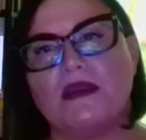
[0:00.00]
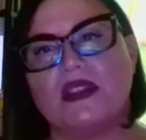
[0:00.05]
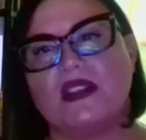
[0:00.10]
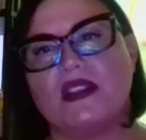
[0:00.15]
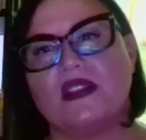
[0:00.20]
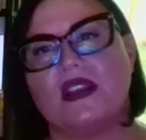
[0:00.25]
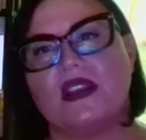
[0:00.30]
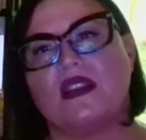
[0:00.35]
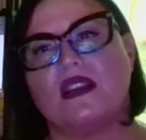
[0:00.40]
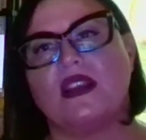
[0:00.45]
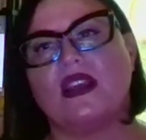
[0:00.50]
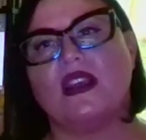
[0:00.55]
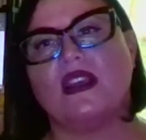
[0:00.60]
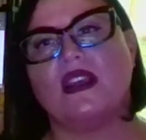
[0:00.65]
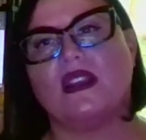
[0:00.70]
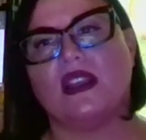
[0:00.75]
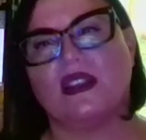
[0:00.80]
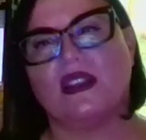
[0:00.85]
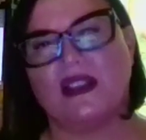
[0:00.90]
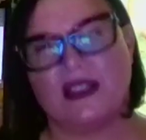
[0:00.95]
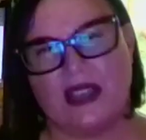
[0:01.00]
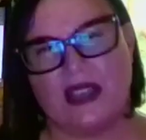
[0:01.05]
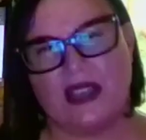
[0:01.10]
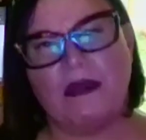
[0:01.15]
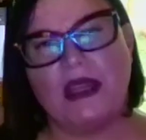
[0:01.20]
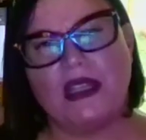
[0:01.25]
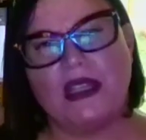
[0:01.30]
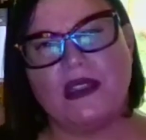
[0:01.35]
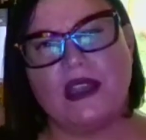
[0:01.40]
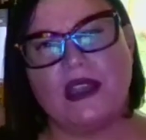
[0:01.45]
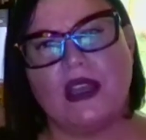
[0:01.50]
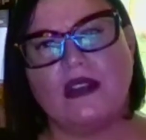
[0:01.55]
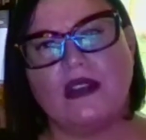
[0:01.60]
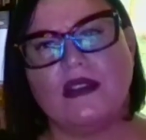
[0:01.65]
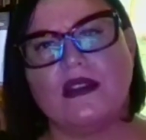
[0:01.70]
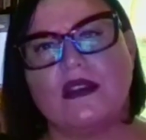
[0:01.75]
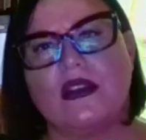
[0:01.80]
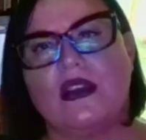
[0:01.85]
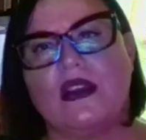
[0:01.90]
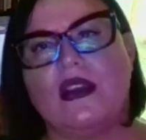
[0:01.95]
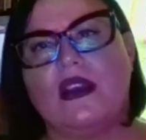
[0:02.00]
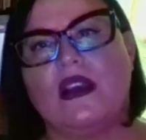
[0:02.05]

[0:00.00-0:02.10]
to send the healing. Does that make sense?